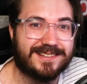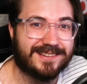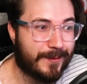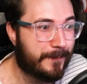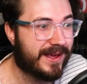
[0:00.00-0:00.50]

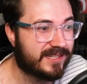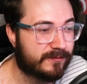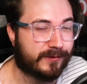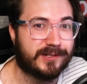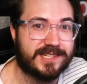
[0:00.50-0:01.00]
The
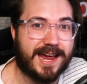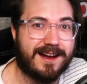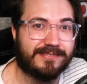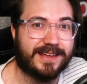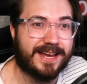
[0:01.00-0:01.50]
best fruits
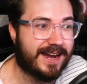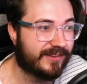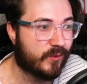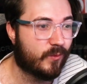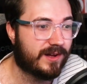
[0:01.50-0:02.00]
out there
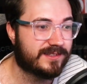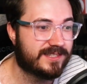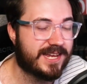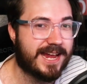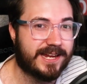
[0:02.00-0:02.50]
are the
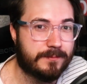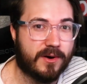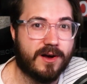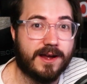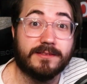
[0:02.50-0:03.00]
ones taken
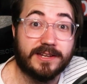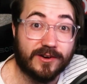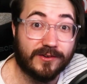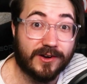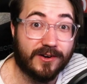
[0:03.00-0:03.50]
by the
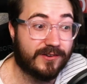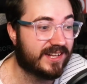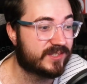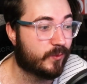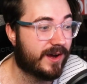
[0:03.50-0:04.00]
Yonko.
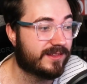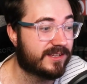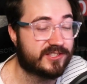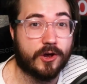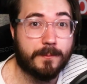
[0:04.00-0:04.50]
That's why
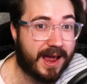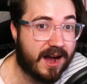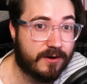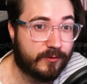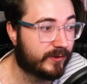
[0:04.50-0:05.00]
they're so
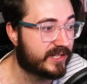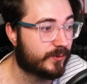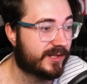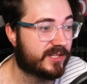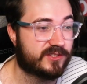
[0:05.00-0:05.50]
powerful.
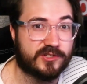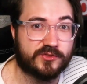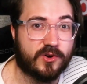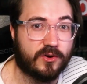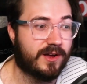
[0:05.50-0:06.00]
That's why they're so
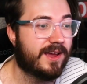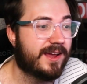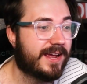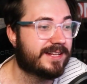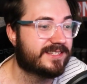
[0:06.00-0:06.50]
strong.
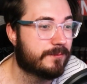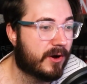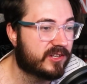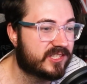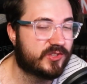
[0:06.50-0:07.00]
It's the
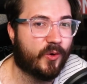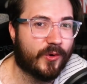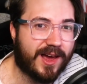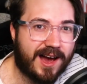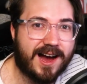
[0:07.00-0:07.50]
most
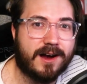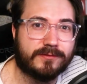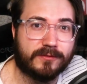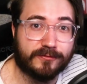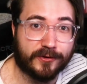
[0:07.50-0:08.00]
sought
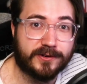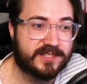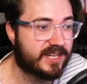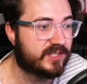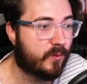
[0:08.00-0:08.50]
after
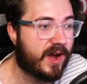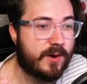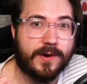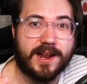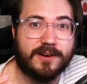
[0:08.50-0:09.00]
fruits. It's why
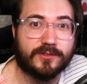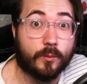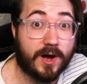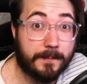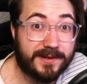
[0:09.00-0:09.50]
he went after
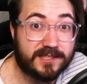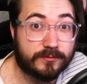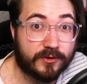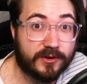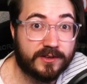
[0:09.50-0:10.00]
Whitebeard's
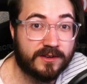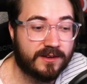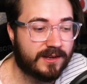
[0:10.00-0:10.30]
fruit.